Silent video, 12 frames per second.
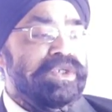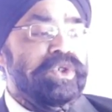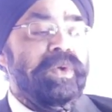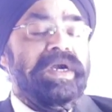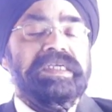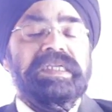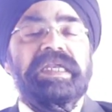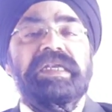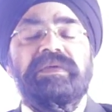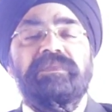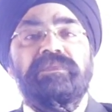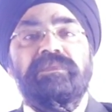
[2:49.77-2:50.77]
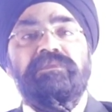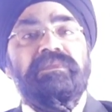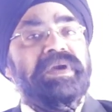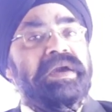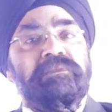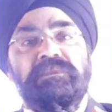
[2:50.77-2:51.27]
to attend
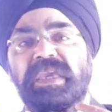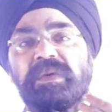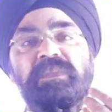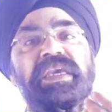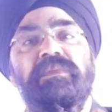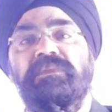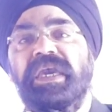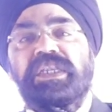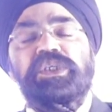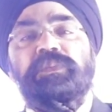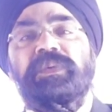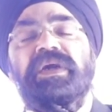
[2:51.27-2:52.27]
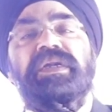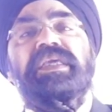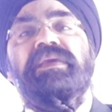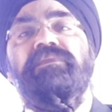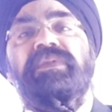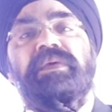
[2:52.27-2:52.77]
maybe a marriage party,
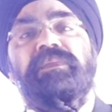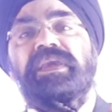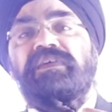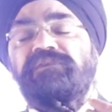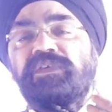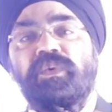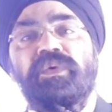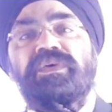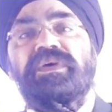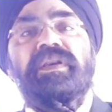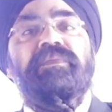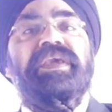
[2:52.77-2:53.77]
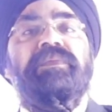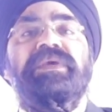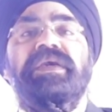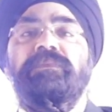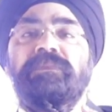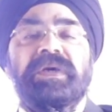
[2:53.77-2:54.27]
maybe a funeral,
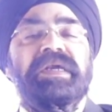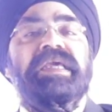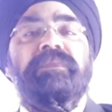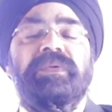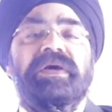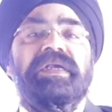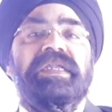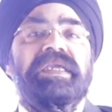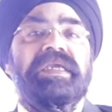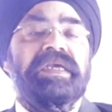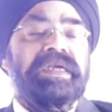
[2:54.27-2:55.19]
maybe a birthday party.